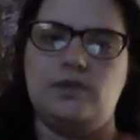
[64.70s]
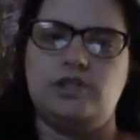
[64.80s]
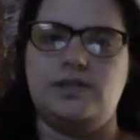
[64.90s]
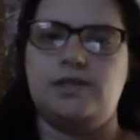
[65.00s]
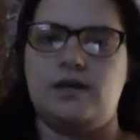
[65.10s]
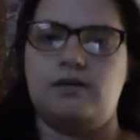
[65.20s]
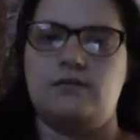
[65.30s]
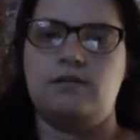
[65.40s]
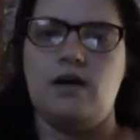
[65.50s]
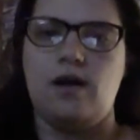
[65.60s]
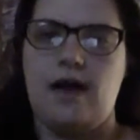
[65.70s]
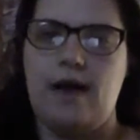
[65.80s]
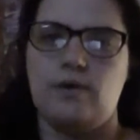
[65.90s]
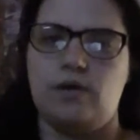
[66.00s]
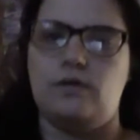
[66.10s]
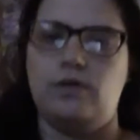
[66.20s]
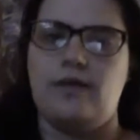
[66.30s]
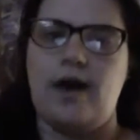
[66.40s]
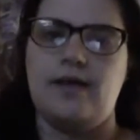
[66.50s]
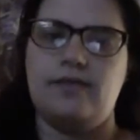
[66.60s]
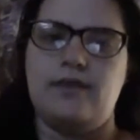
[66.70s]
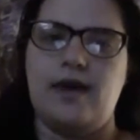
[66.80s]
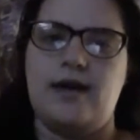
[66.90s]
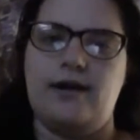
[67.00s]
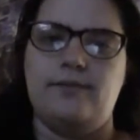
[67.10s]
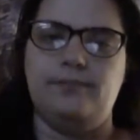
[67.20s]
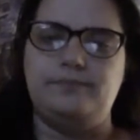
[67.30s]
which is a chemical that they